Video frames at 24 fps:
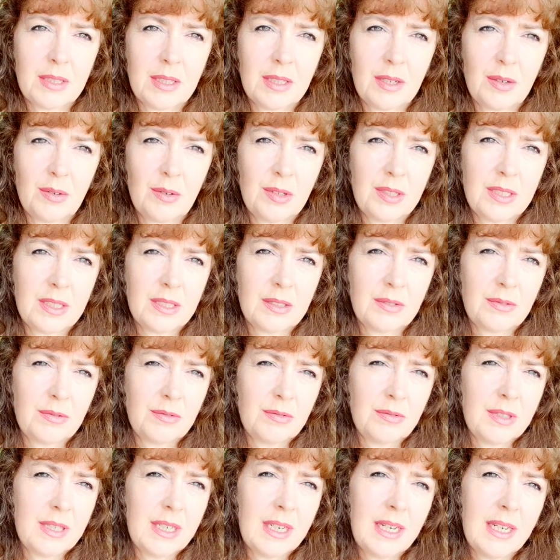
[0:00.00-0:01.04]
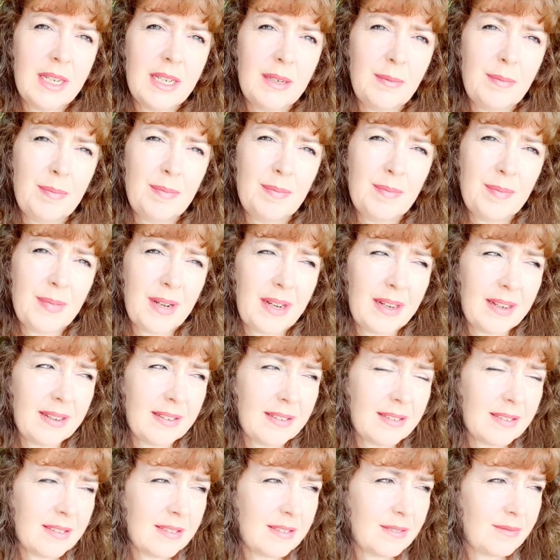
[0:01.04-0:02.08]
The Lord is really like
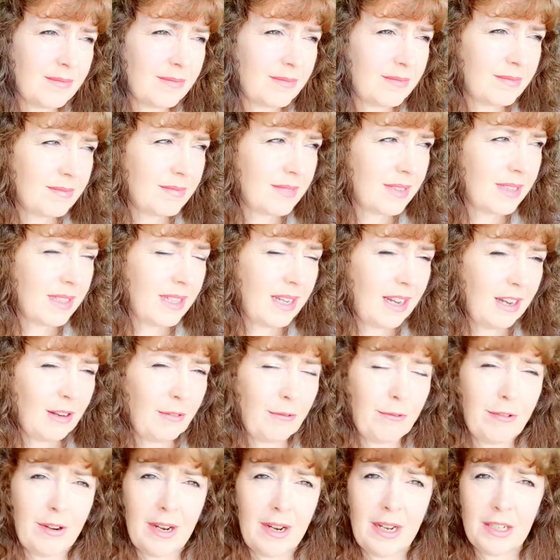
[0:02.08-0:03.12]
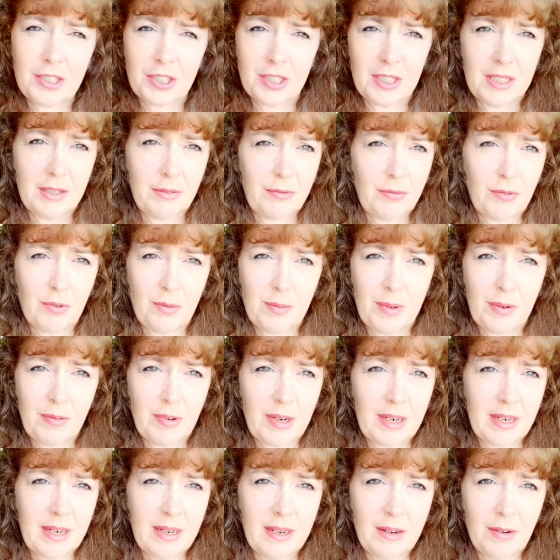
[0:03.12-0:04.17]
light flashing it for me
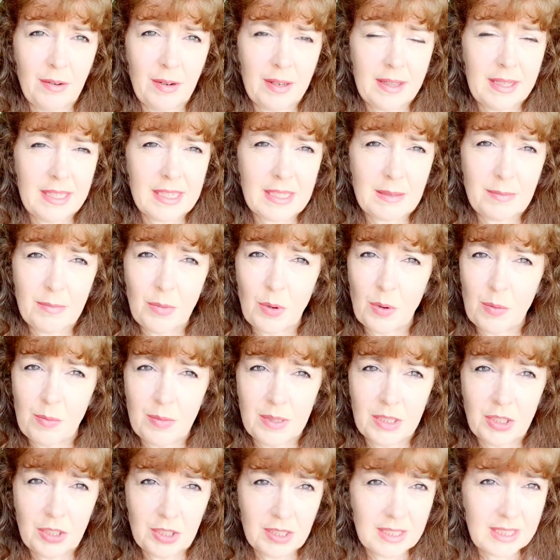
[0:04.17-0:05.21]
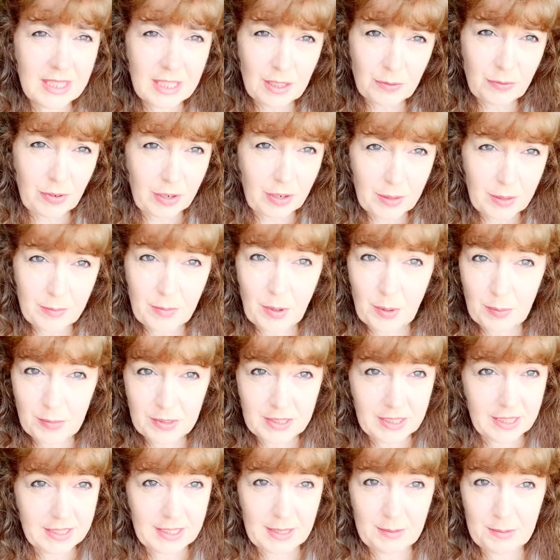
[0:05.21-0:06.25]
right now at this moment, just this very moment
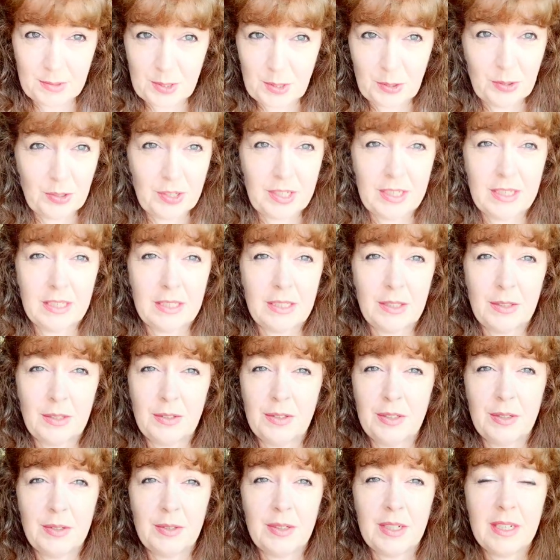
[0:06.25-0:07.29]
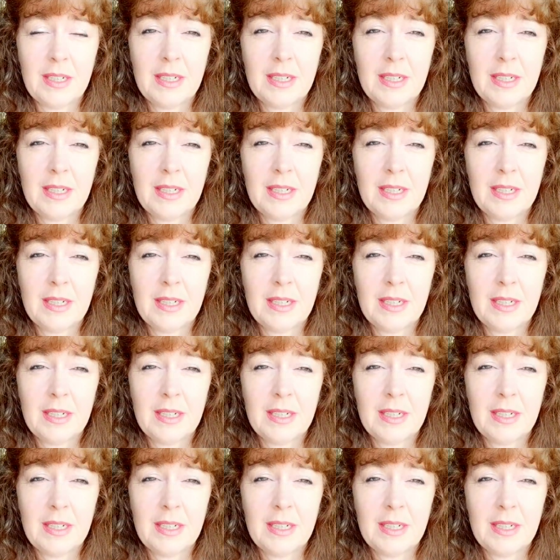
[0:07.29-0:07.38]
as I'm talking to you.